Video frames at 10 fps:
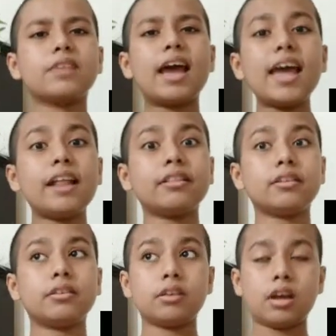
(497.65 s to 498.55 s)
And
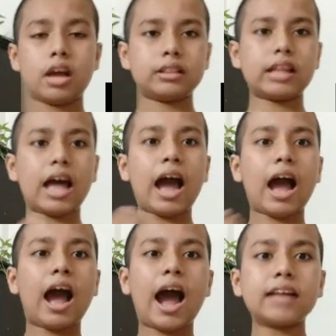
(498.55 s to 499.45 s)
the
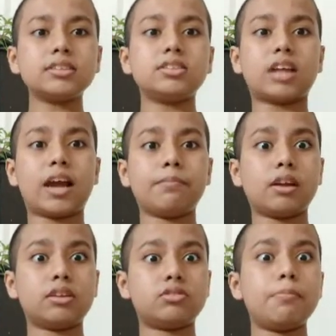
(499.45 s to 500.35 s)
other time
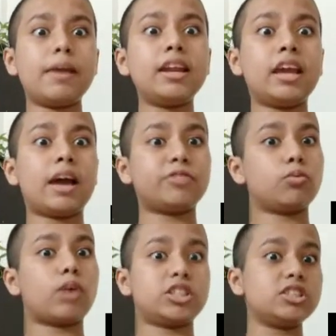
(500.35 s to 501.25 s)
that is remaining
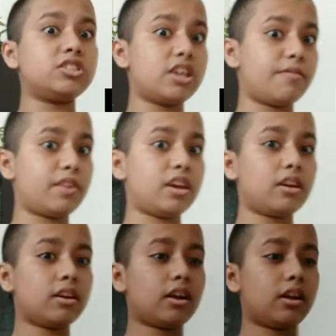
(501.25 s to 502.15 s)
after watching
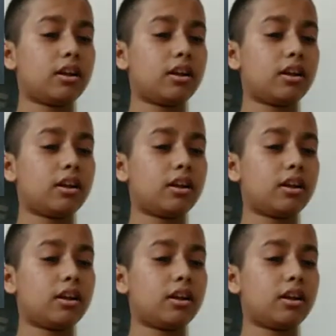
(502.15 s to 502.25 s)
TV,